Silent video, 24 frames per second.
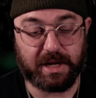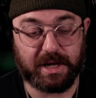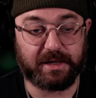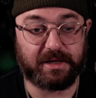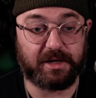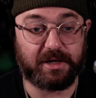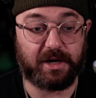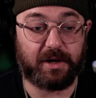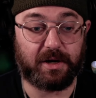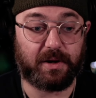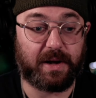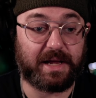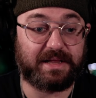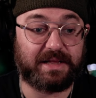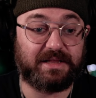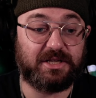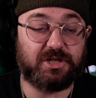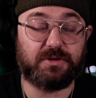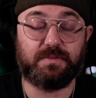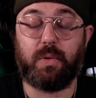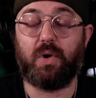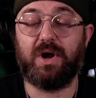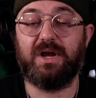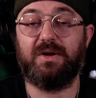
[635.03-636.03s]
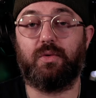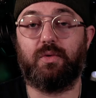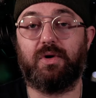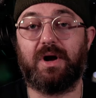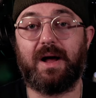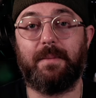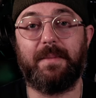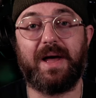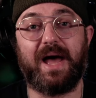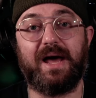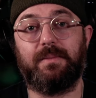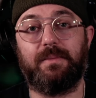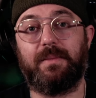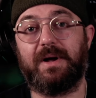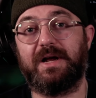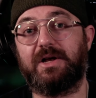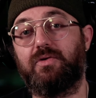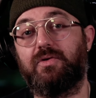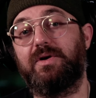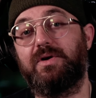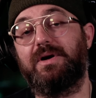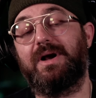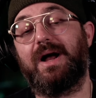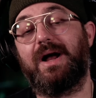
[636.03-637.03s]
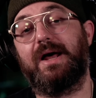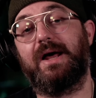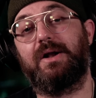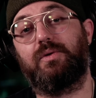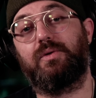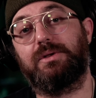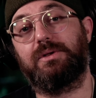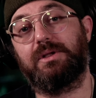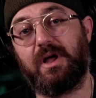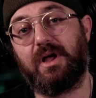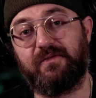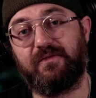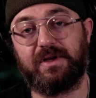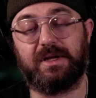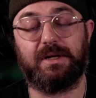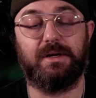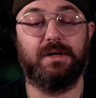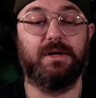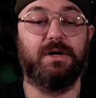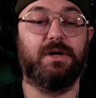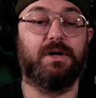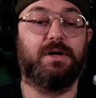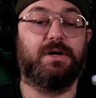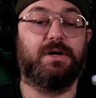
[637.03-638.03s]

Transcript: Uh, you know, at this point where I'm at in my career, I don't love it